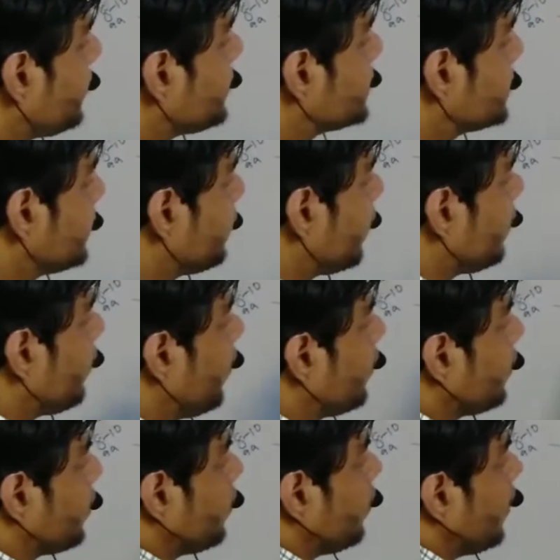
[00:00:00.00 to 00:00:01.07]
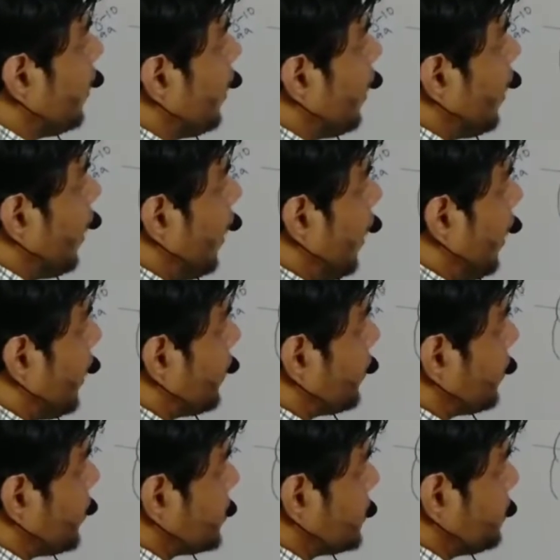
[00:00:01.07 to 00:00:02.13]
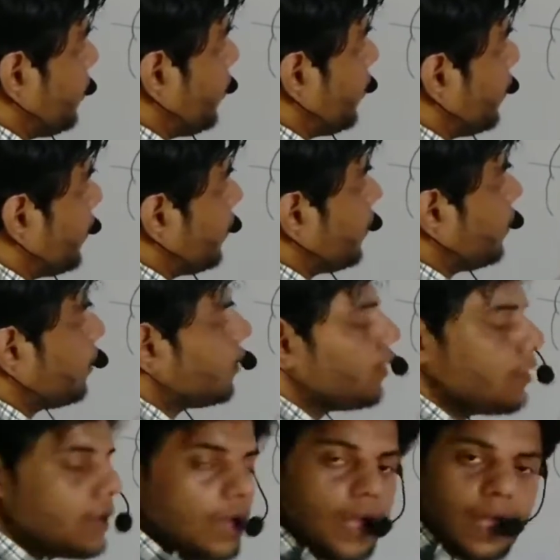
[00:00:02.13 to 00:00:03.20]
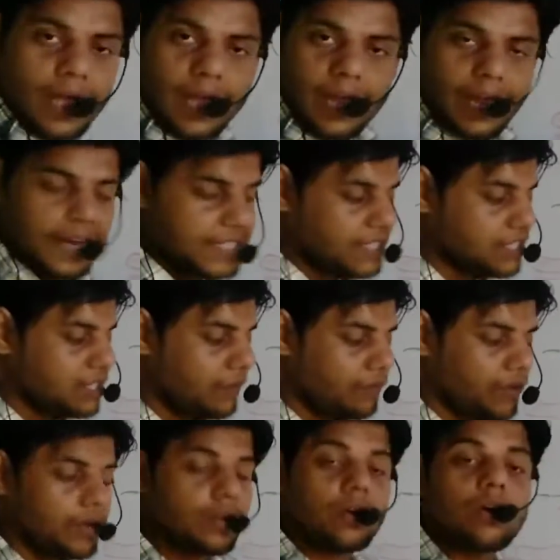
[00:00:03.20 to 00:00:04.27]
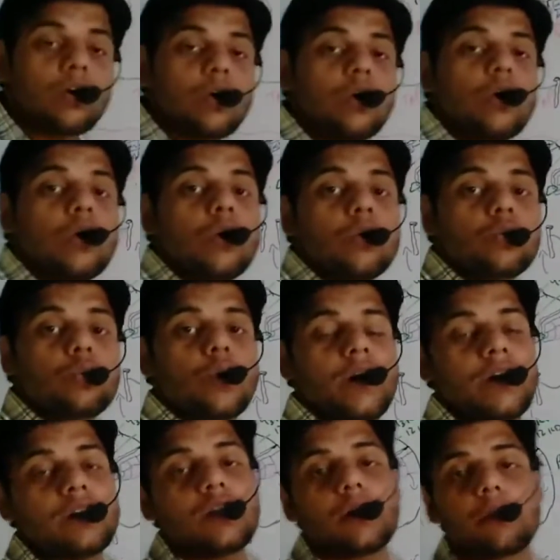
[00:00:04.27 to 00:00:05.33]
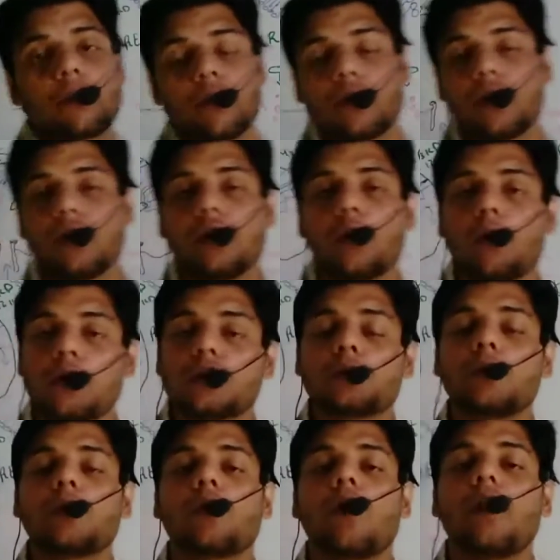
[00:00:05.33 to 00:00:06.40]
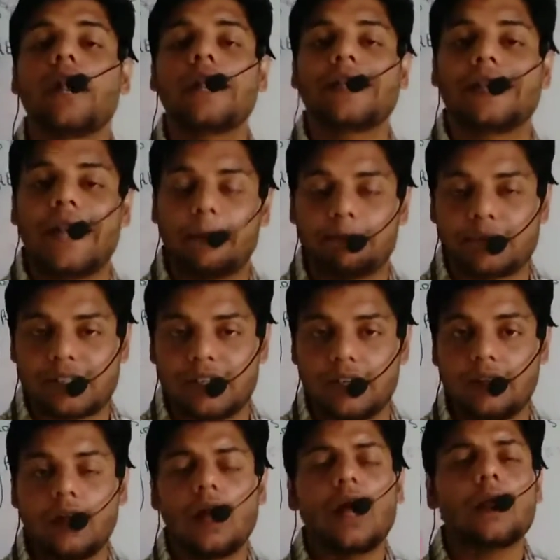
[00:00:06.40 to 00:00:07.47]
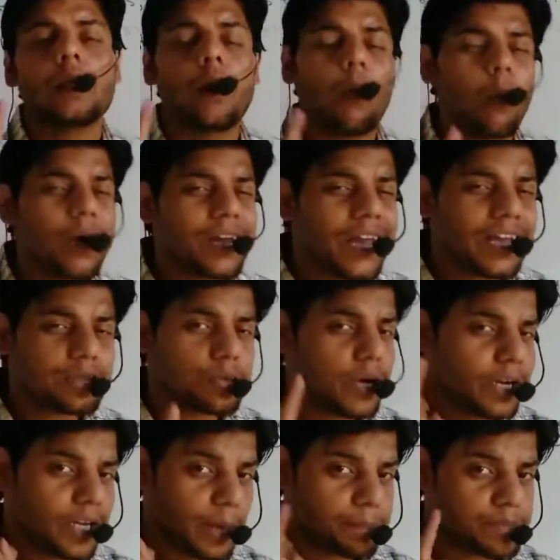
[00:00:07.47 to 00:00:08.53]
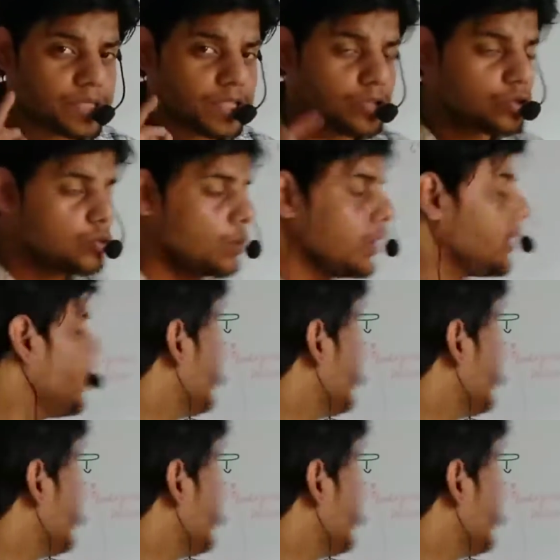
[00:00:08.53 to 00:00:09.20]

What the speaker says: MHC1 molecule are transported and shifted to another protein which we call the tepsin. Now what actually tepsin doing